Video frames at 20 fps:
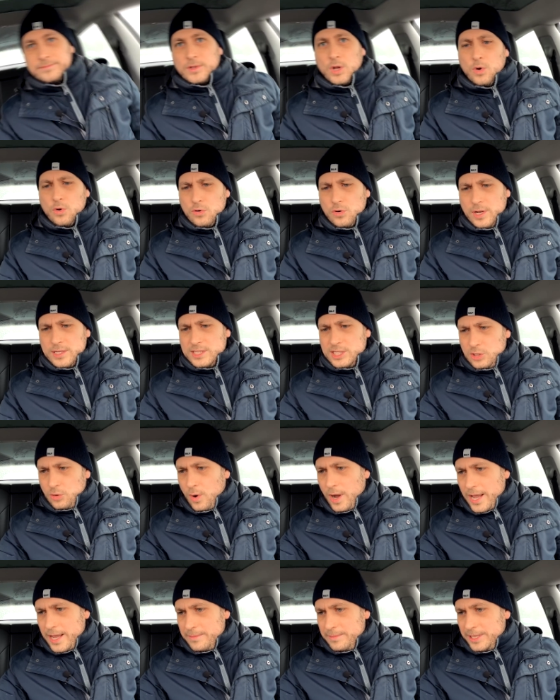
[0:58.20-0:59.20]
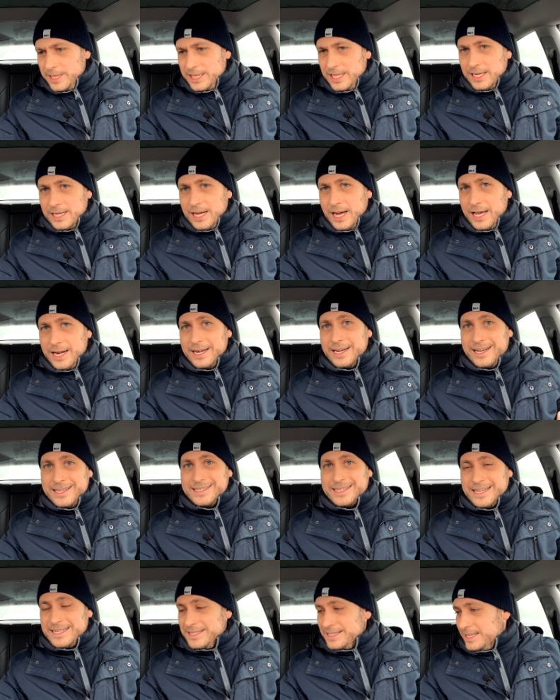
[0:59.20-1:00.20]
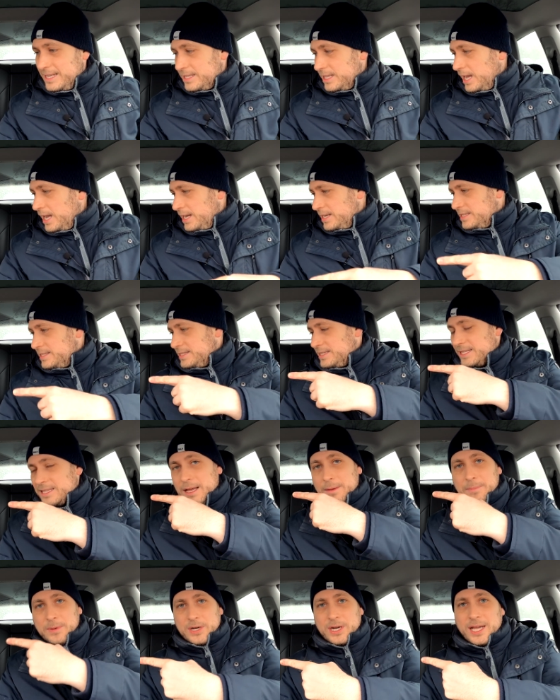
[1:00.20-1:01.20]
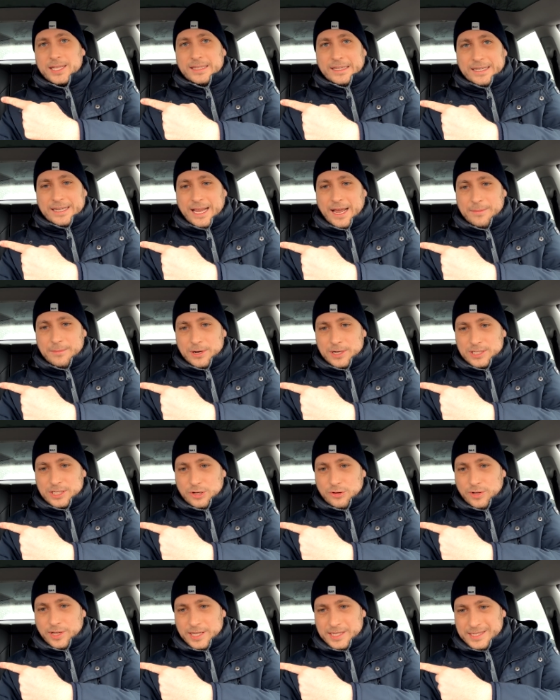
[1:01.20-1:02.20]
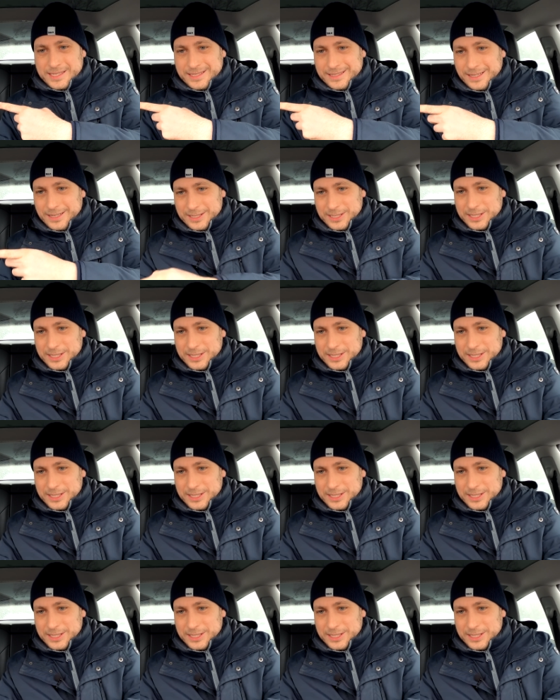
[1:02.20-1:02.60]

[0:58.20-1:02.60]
Alright, so I am in the car, and as I said, I set up another camera so you can see the